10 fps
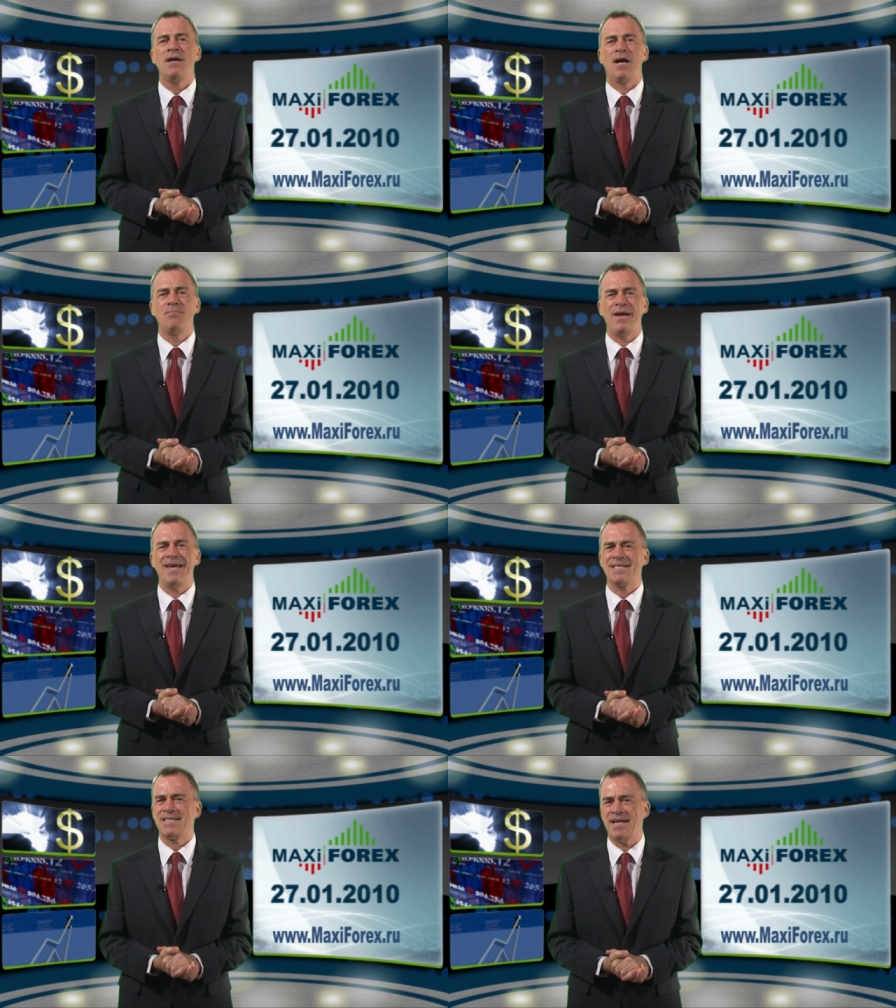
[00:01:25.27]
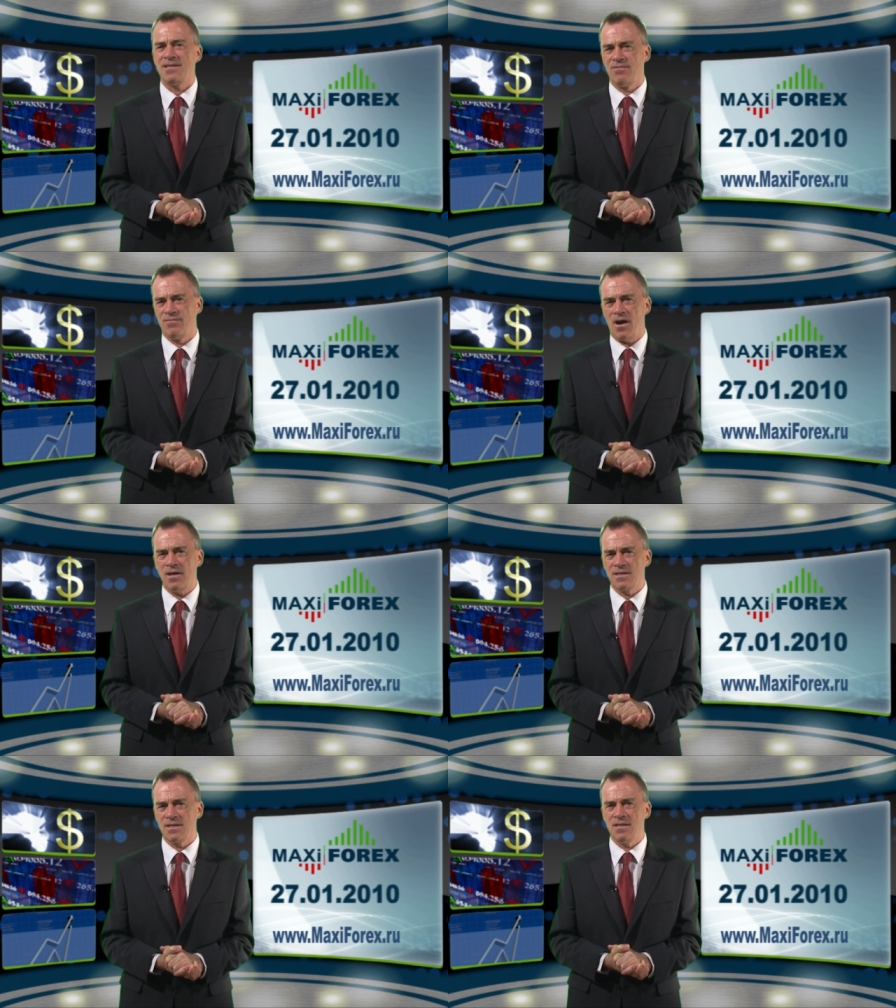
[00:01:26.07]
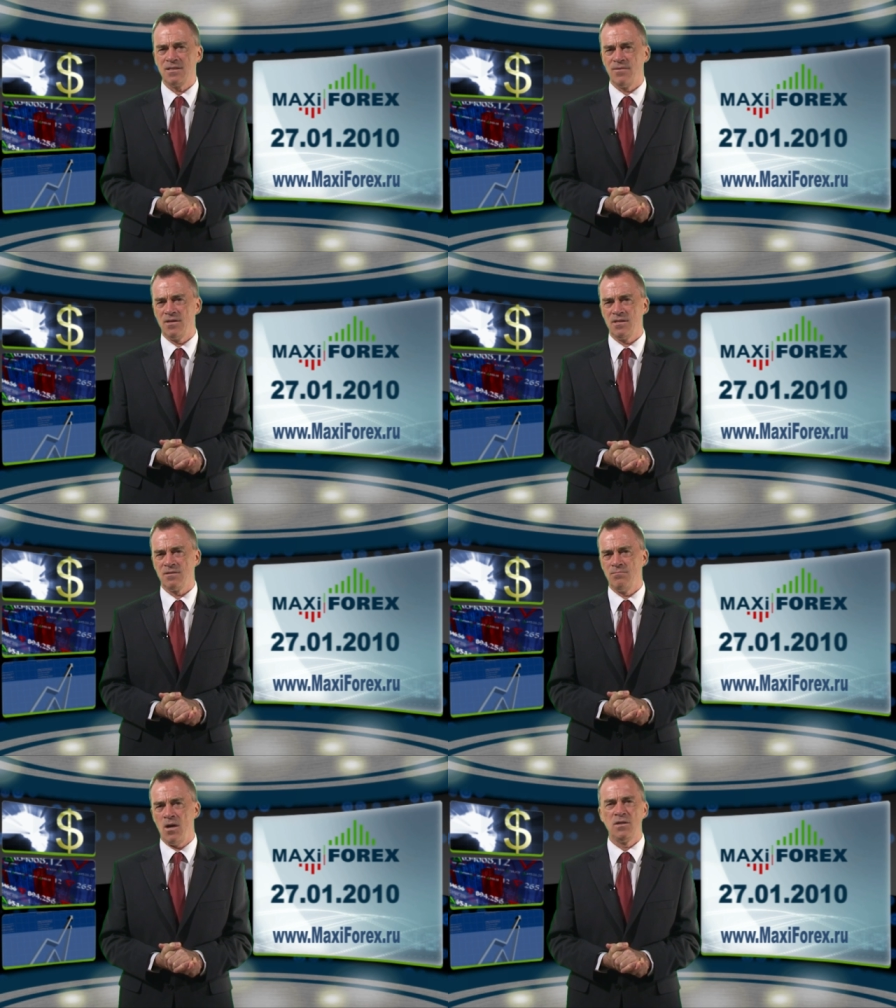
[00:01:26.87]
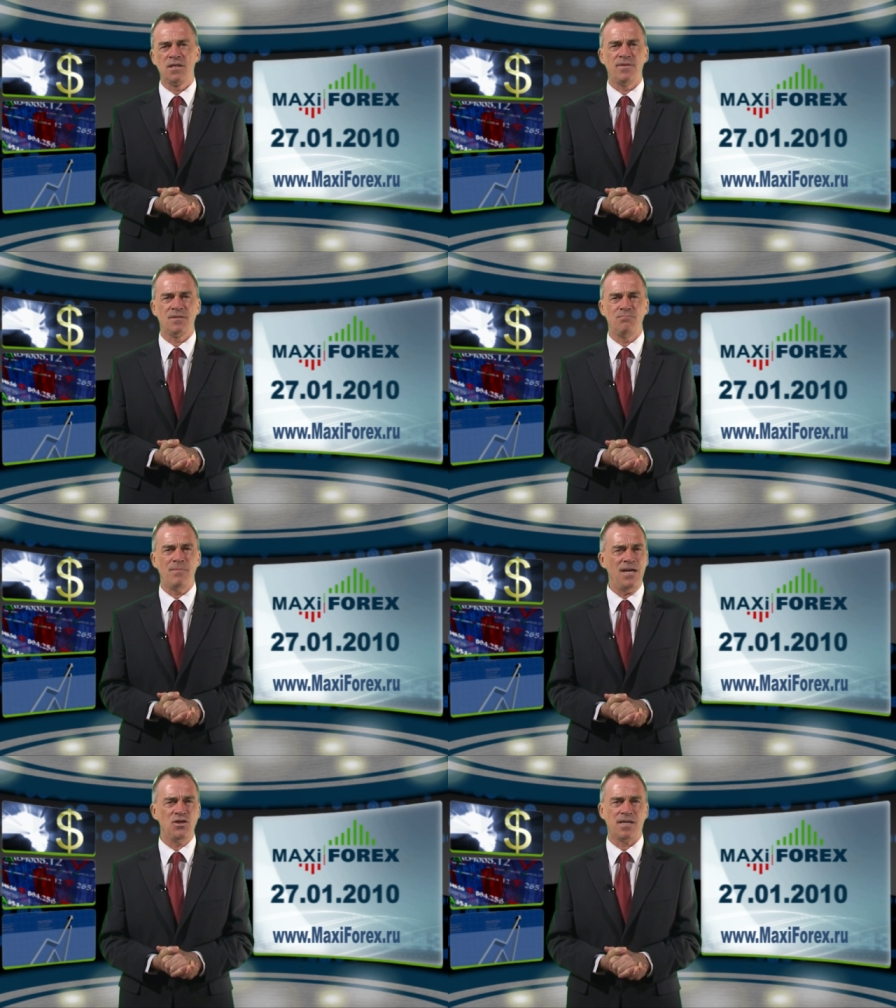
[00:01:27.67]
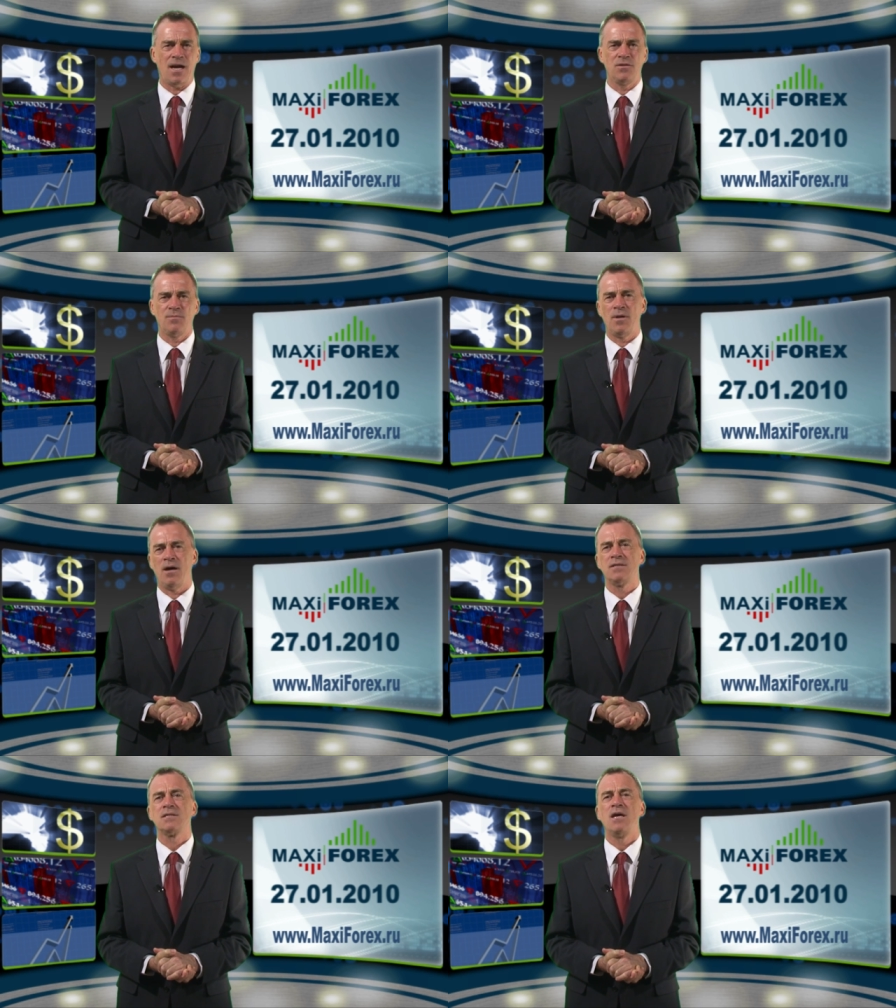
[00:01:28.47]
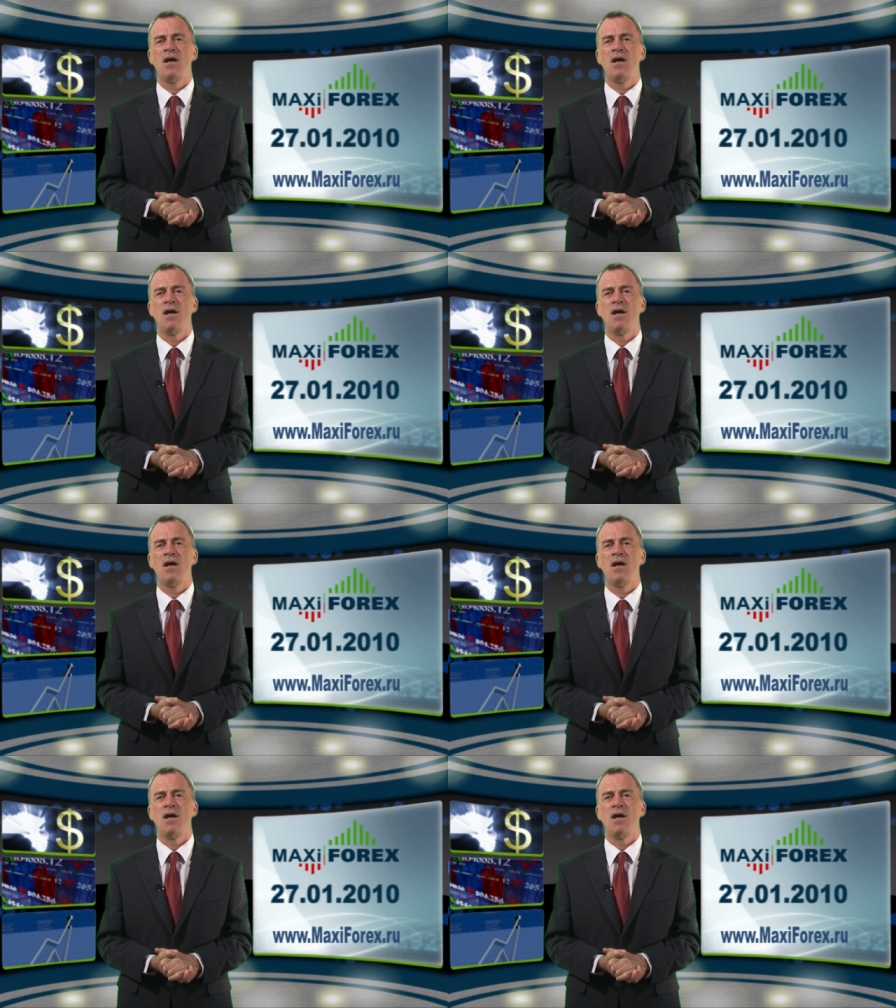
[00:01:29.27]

and may extend advances versus most of its major counterparts